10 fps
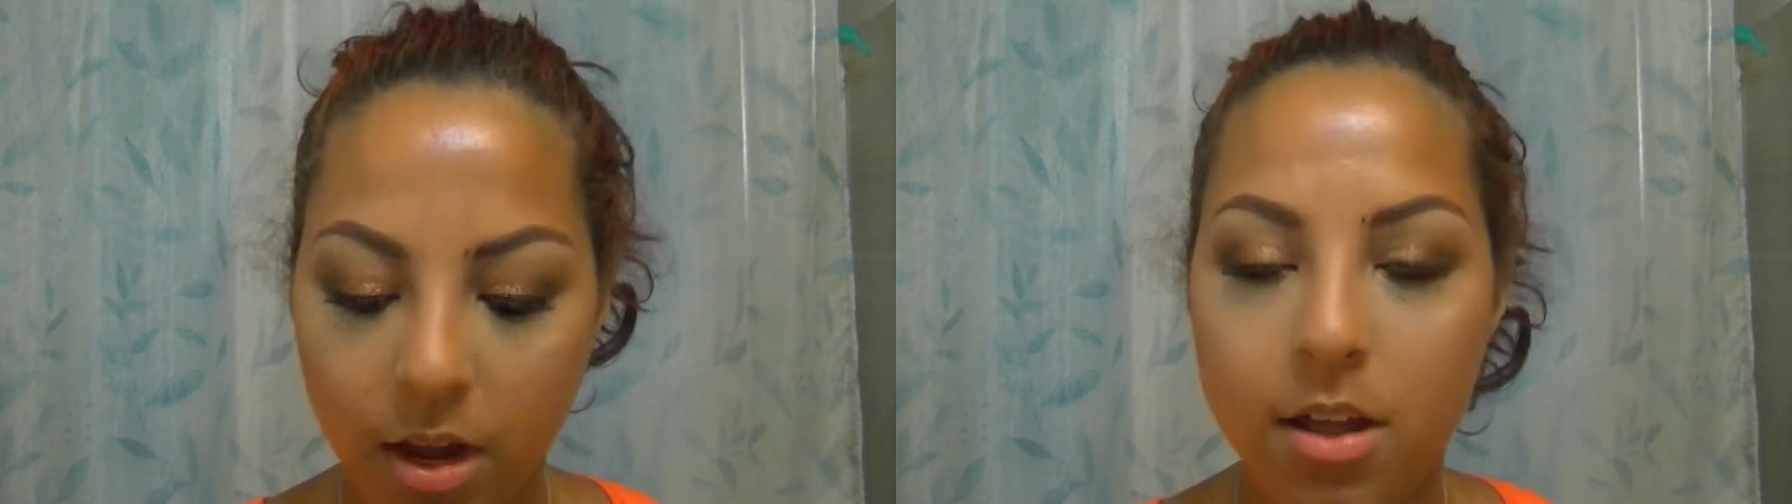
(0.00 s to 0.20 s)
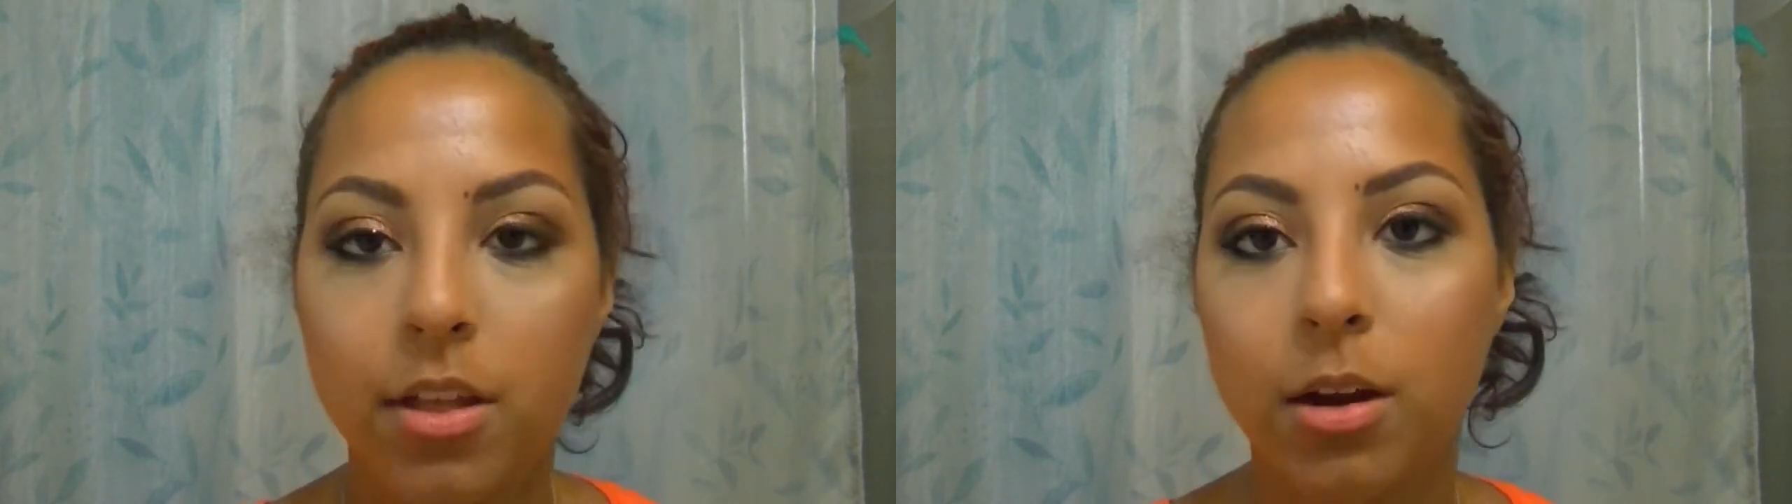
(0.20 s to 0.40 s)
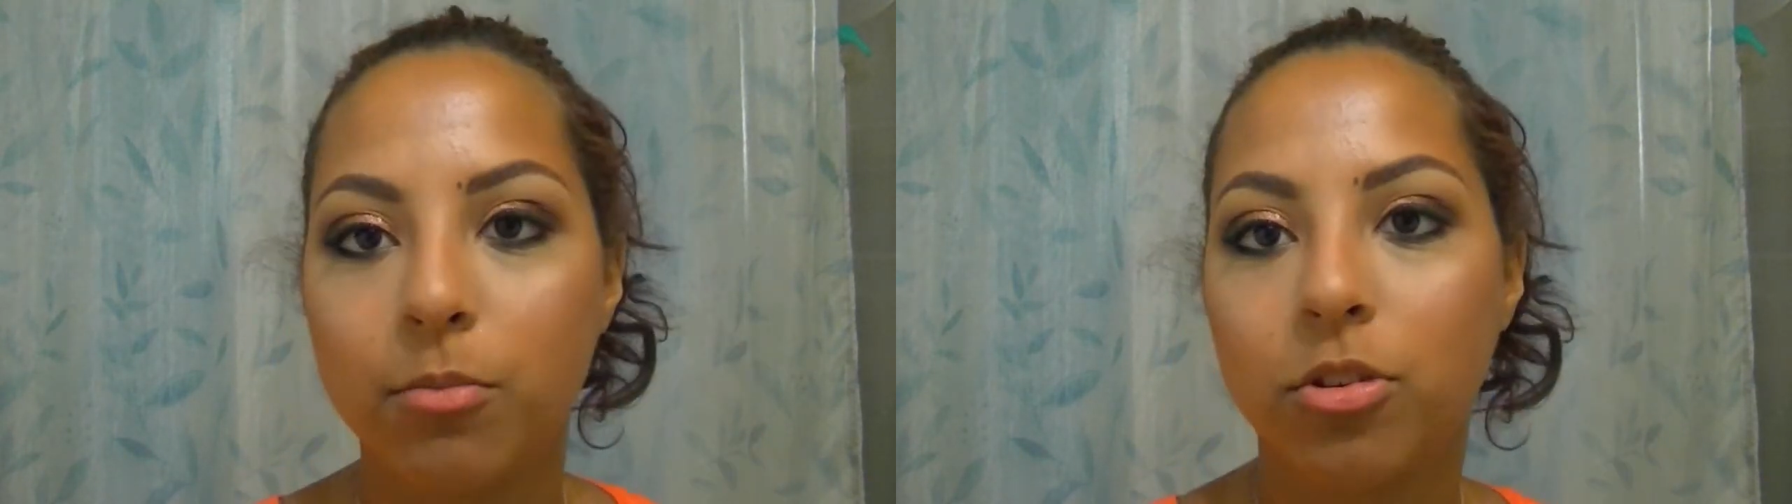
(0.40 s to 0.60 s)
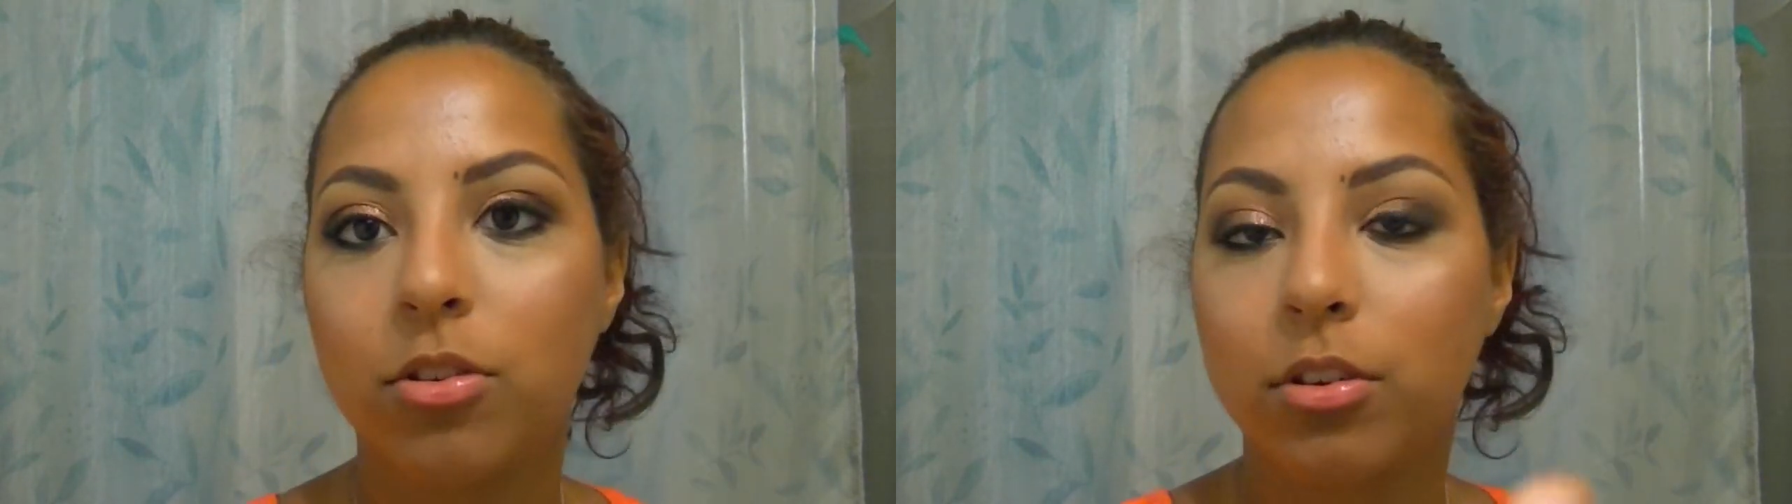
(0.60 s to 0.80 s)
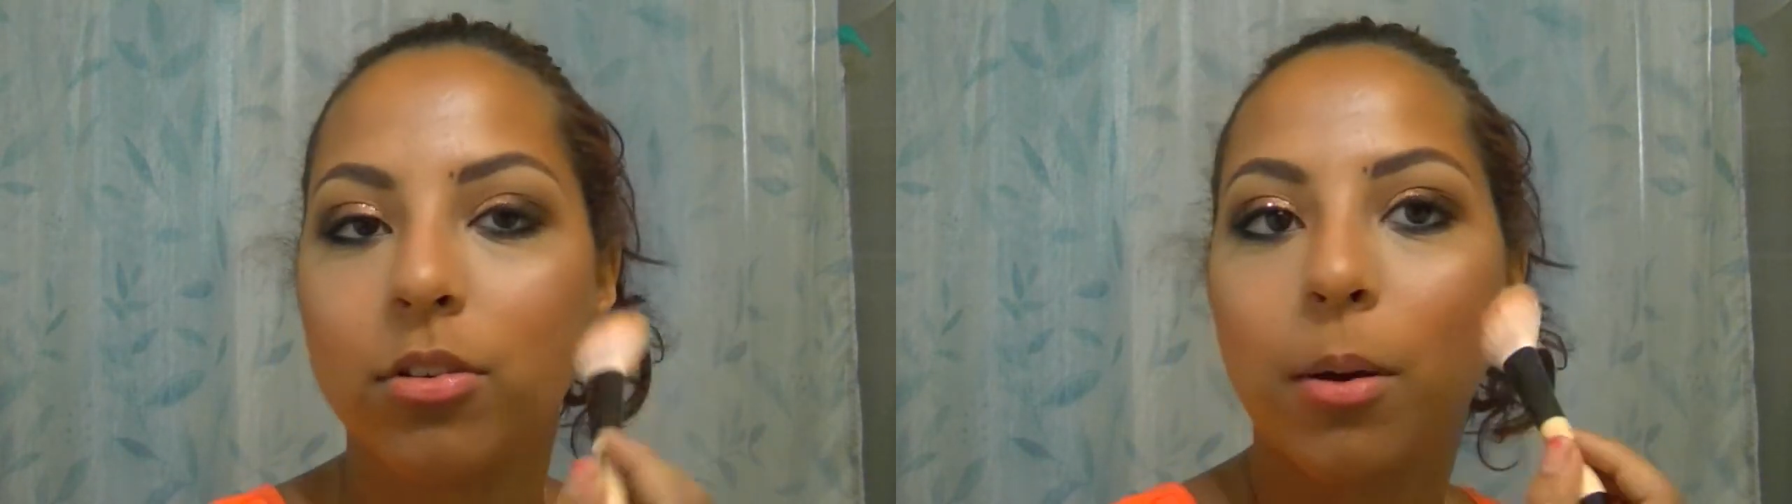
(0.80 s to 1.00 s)
And
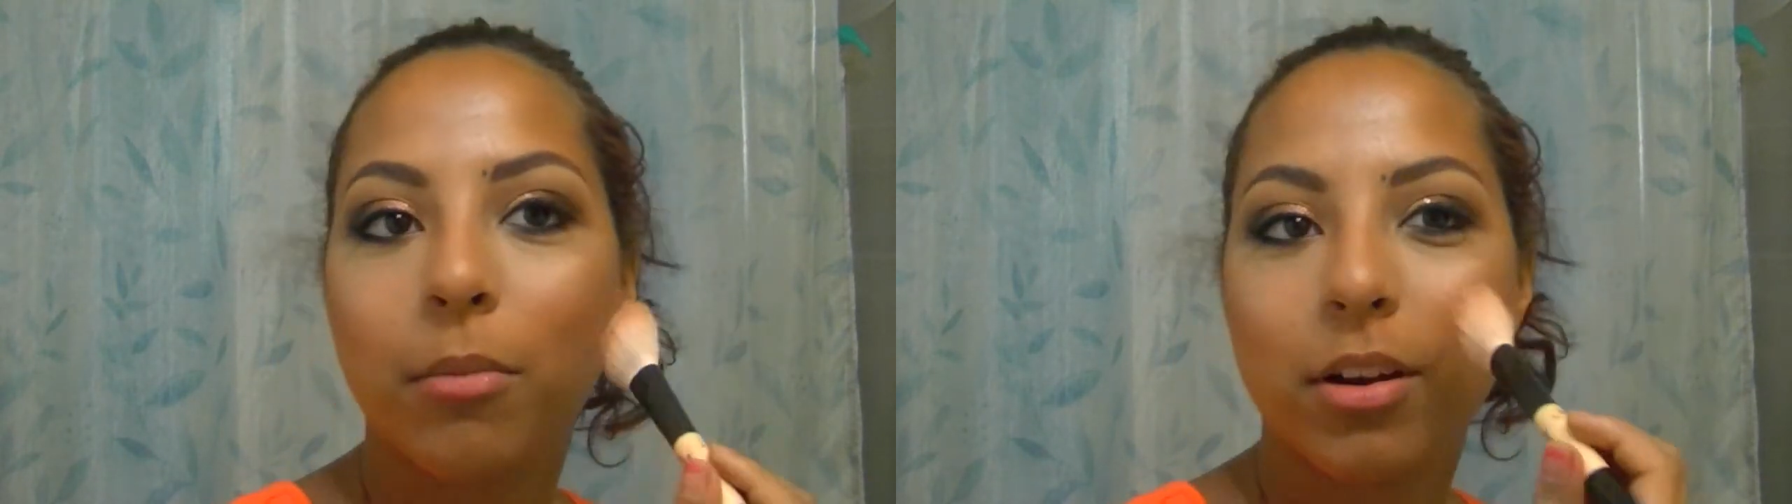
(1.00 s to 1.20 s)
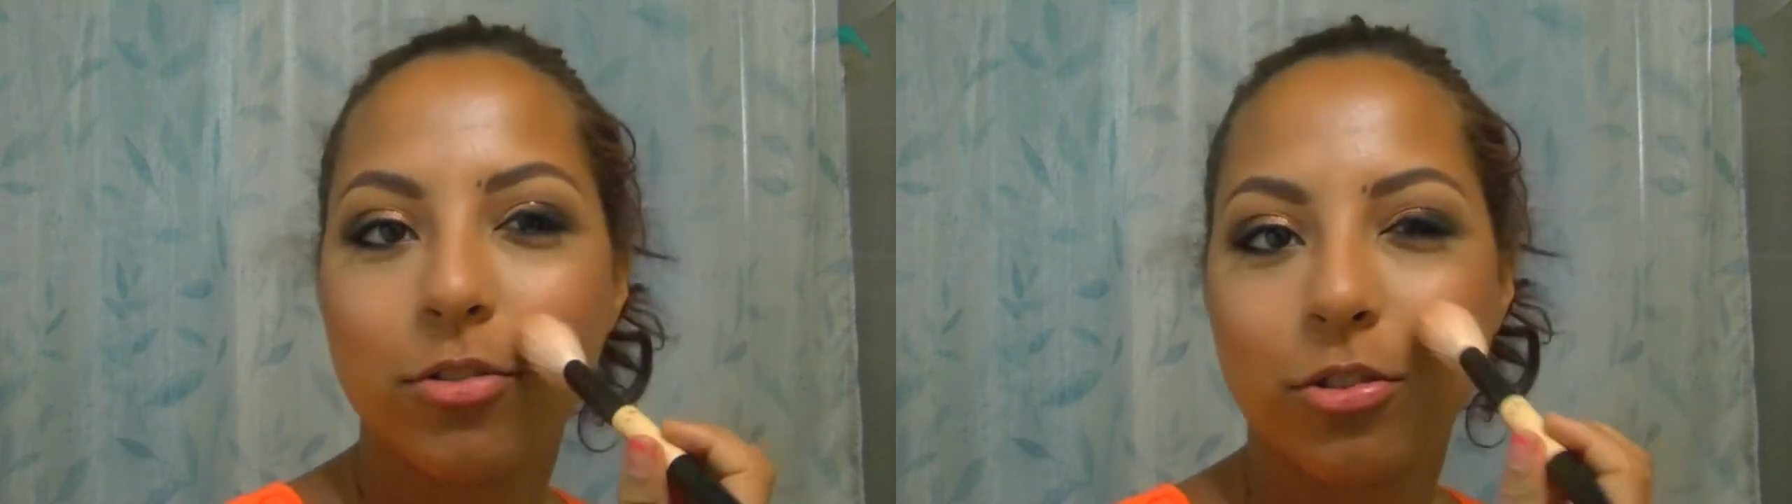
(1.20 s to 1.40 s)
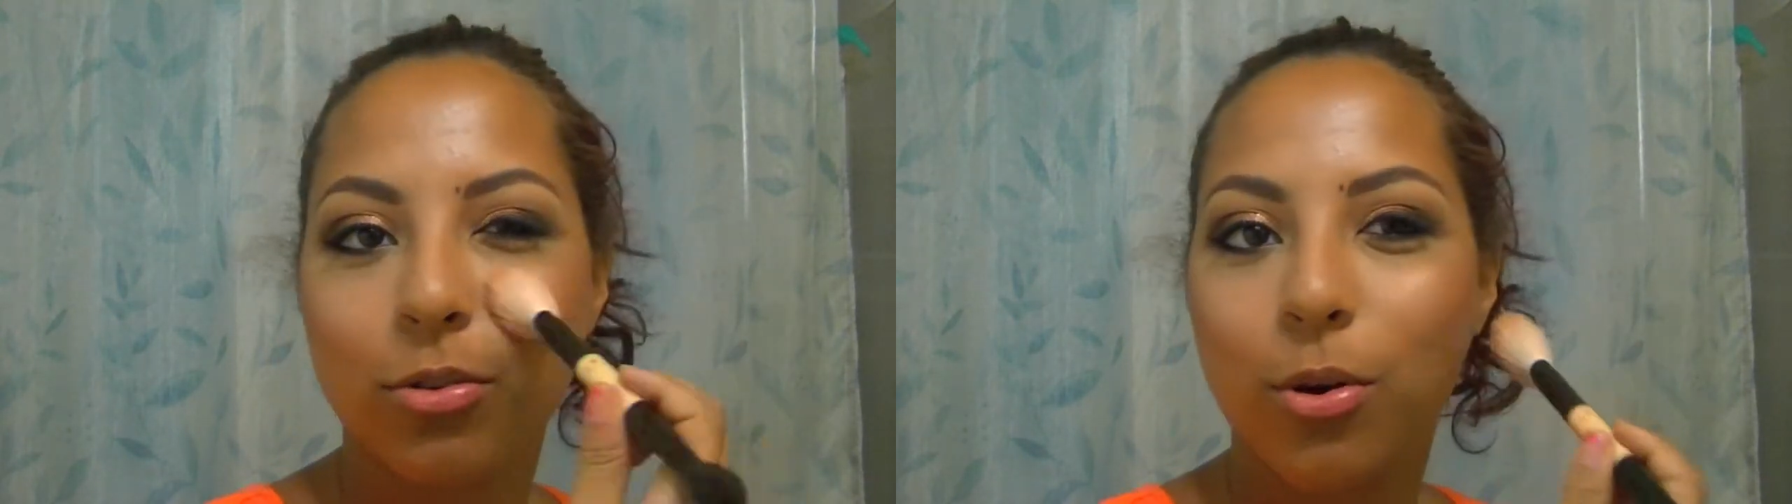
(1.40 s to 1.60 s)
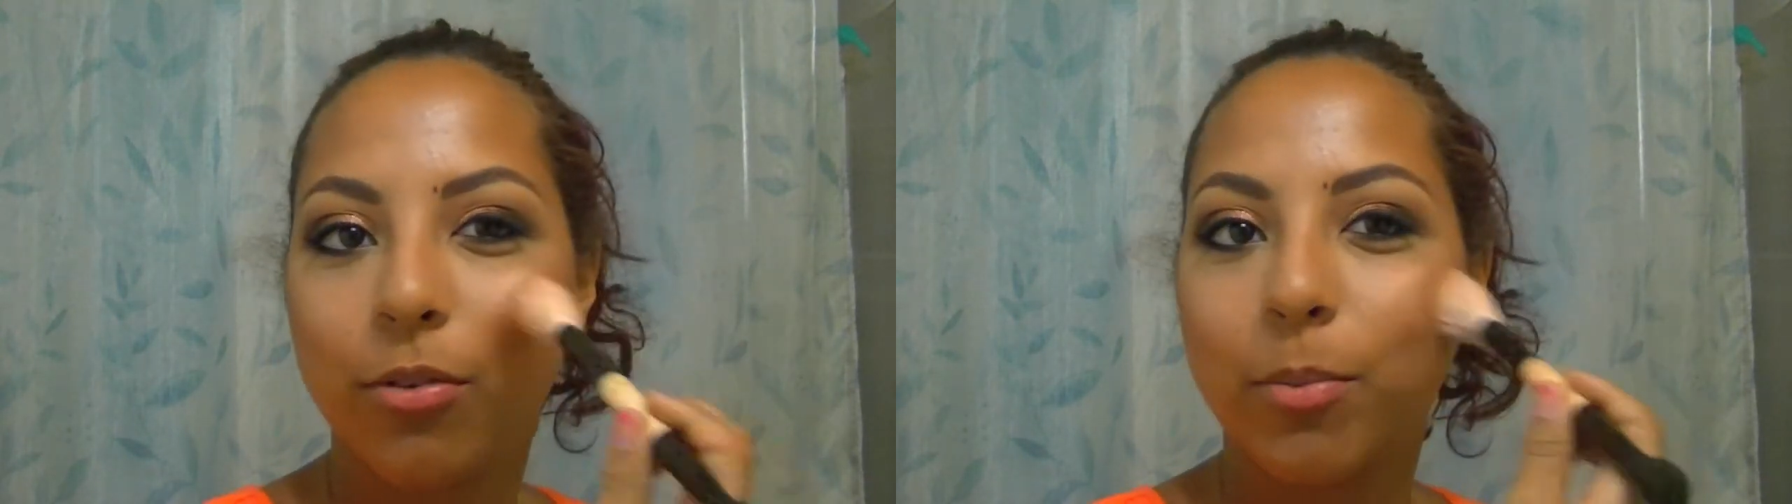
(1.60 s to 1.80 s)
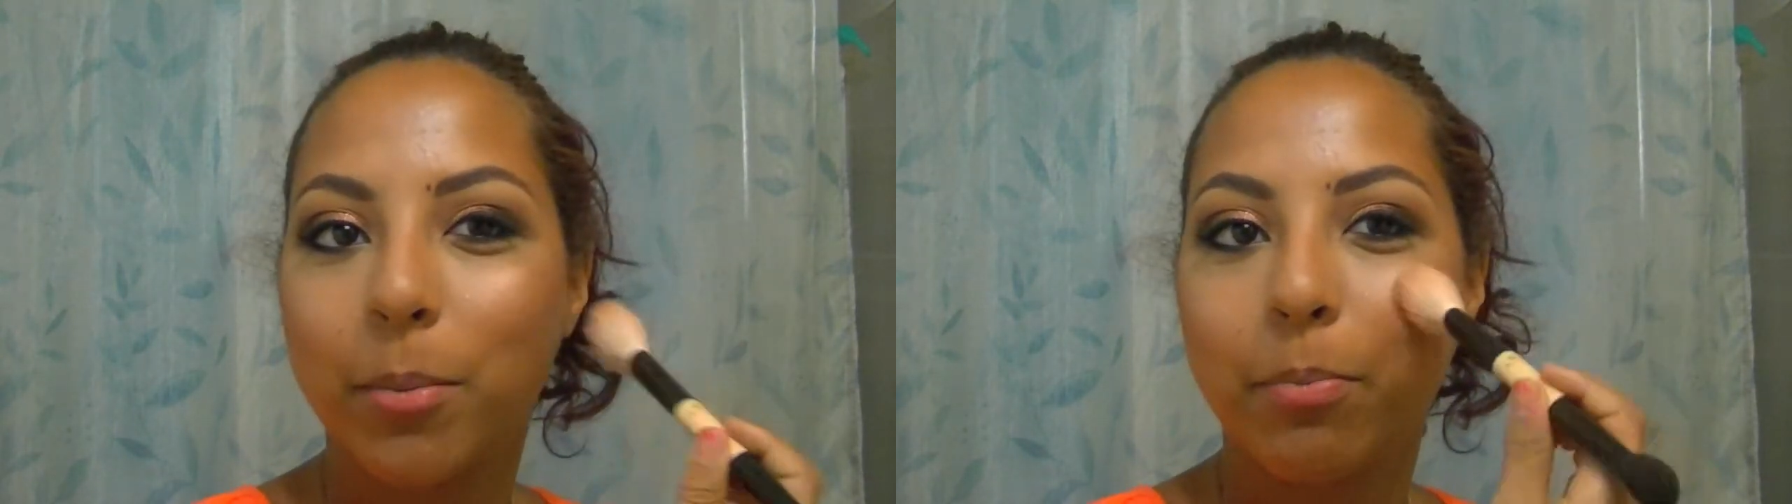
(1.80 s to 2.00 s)
then I'm gonna just go
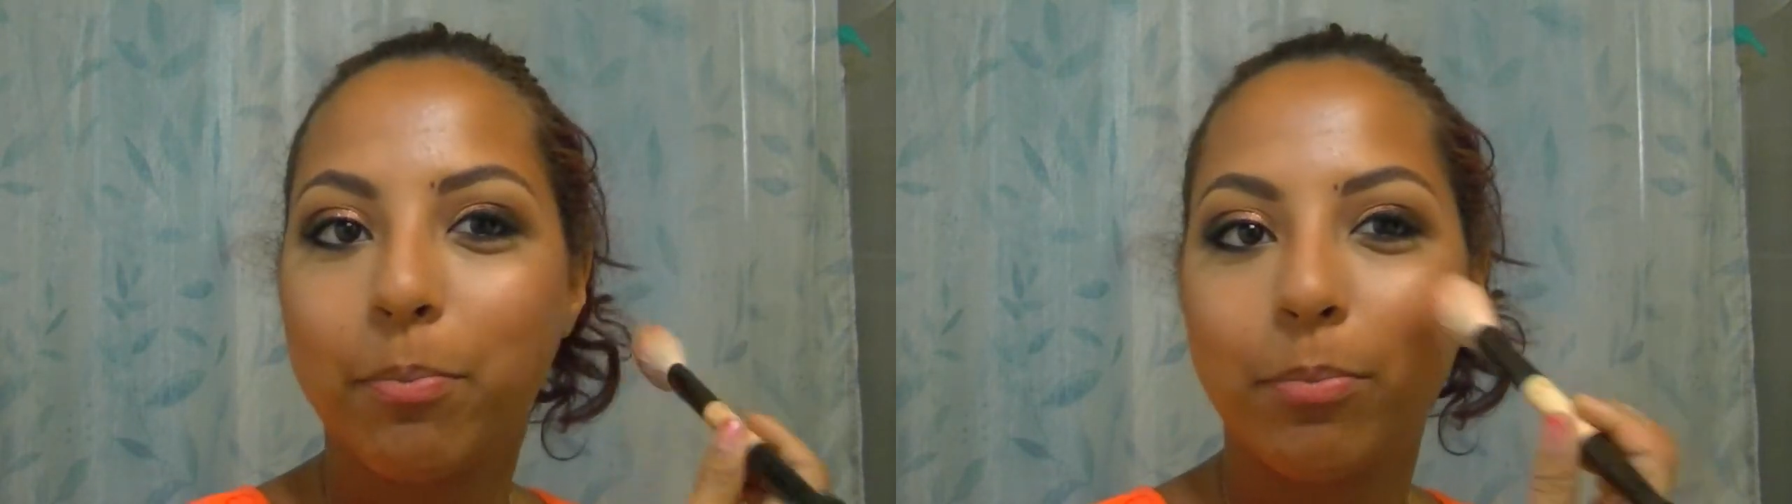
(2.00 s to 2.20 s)
over my